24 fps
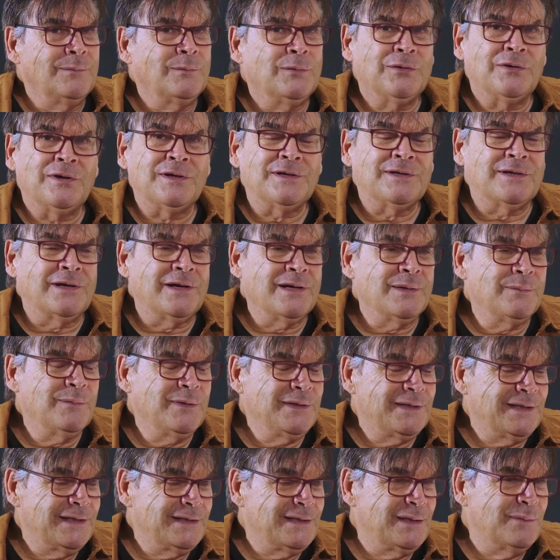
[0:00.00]
on
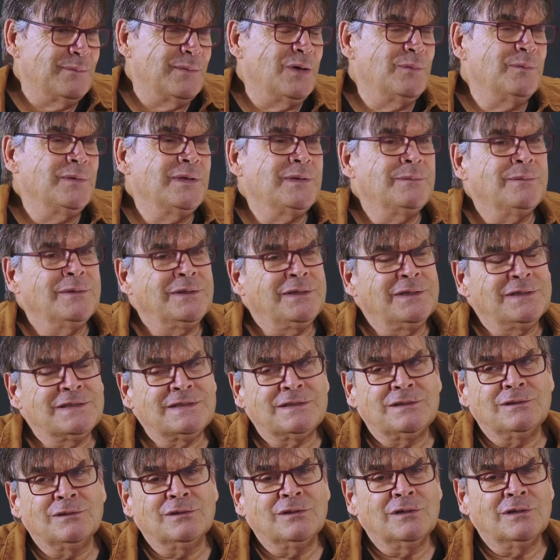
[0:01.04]
retirement at the moment, but I
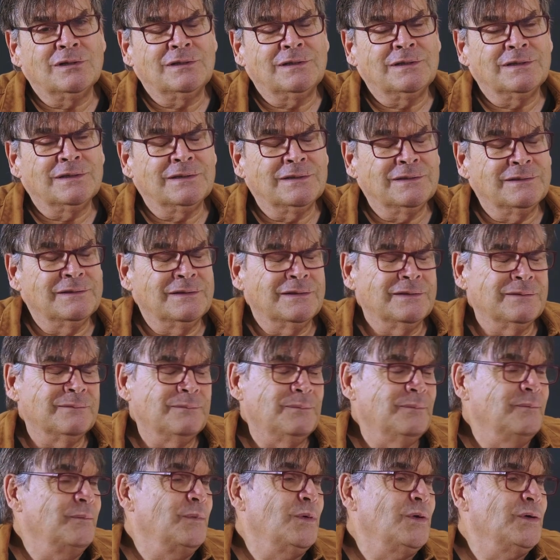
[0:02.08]
still got
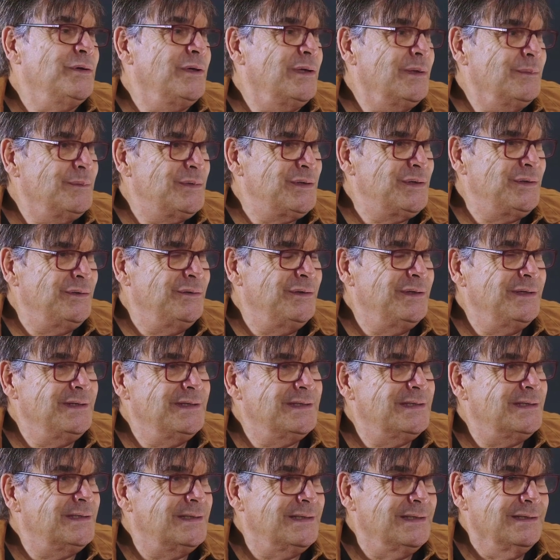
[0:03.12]
part-time
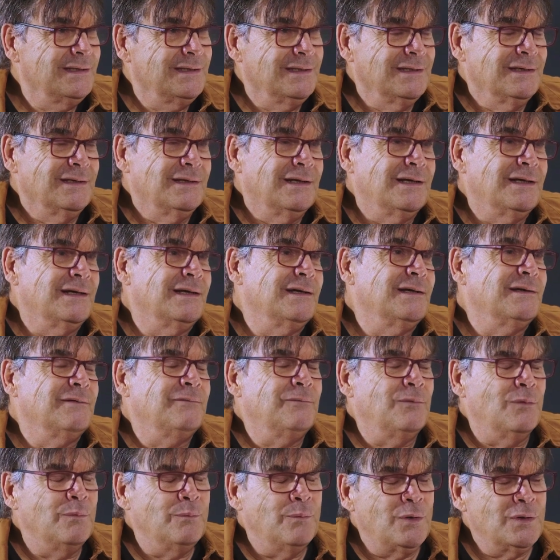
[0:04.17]
students
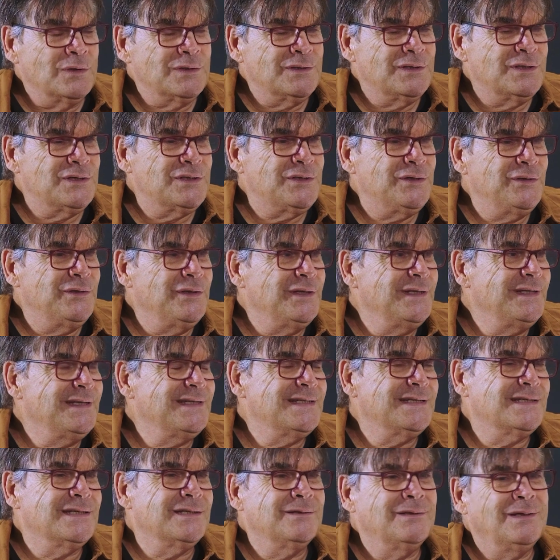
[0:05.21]
for master
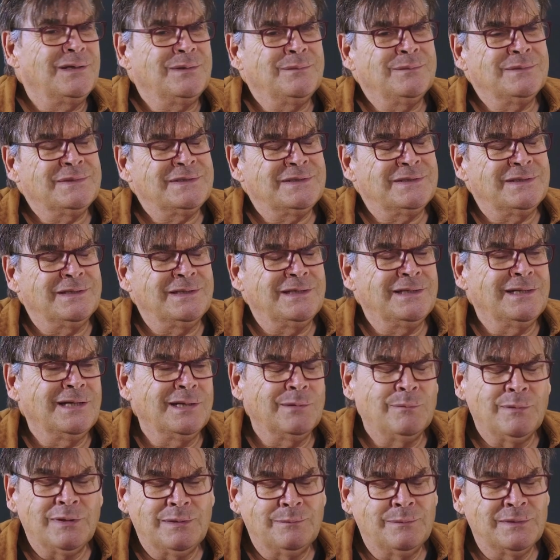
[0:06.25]
students, so I'm still a
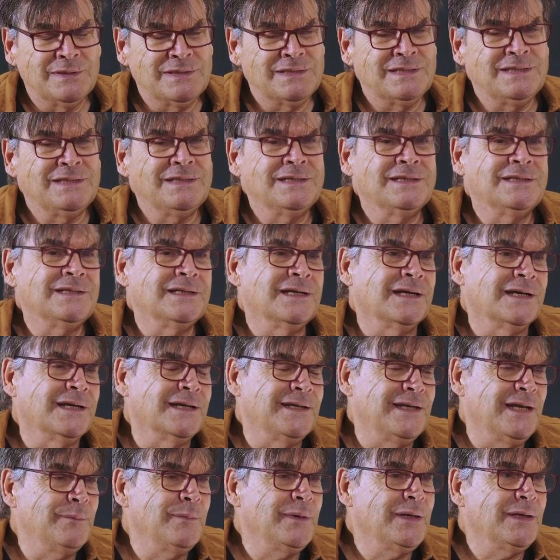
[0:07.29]
little bit busy in the
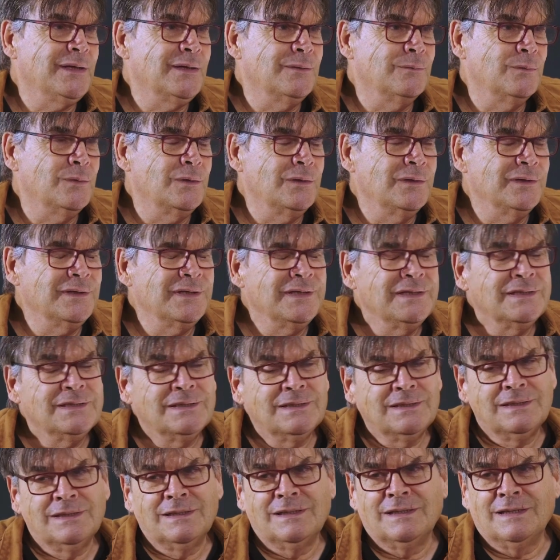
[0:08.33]
academic world.
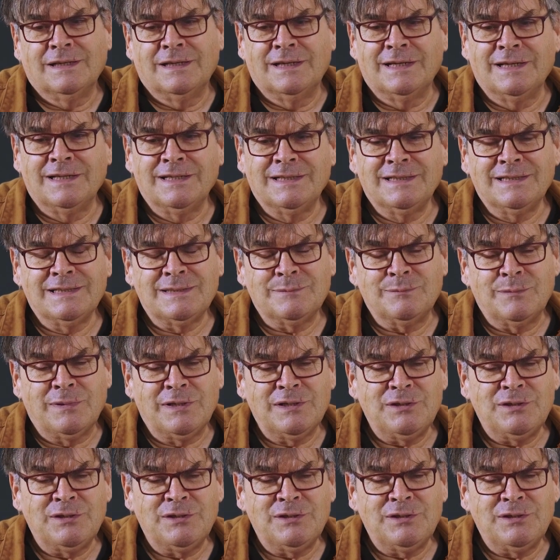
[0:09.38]
And my